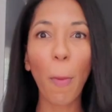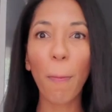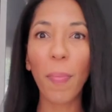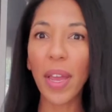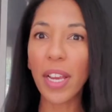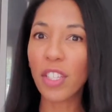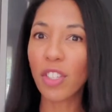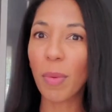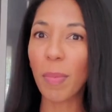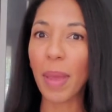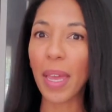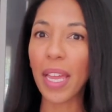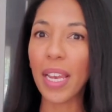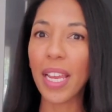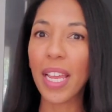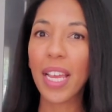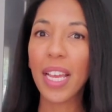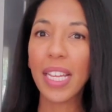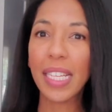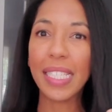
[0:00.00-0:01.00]
measurement,
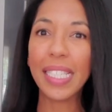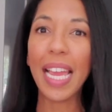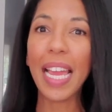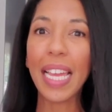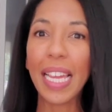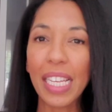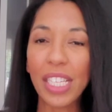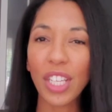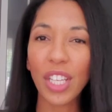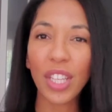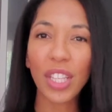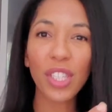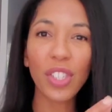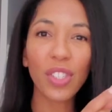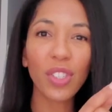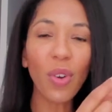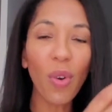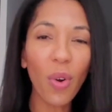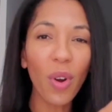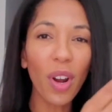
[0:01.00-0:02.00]
take it to the
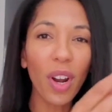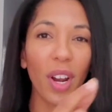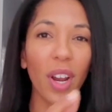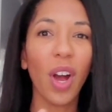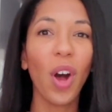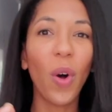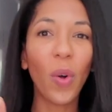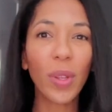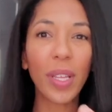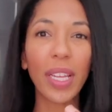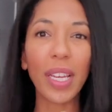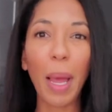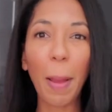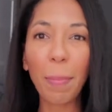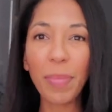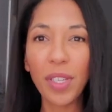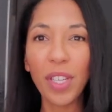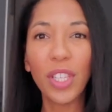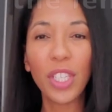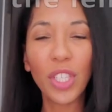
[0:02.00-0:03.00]
store, hold it up
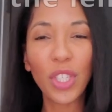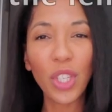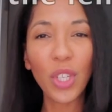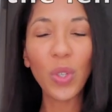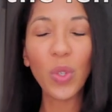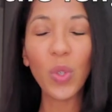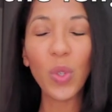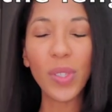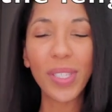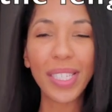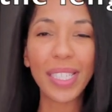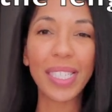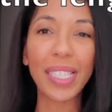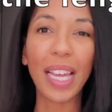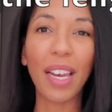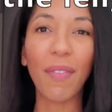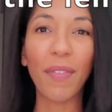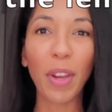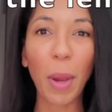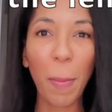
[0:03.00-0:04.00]
to the shoes instead
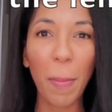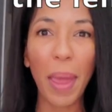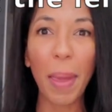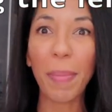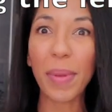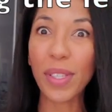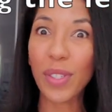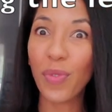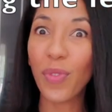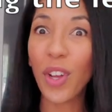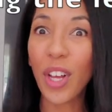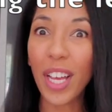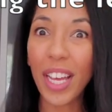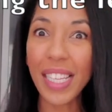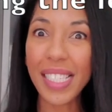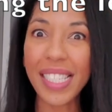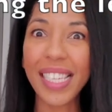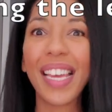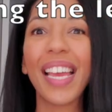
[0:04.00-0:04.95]
of your baby's foot,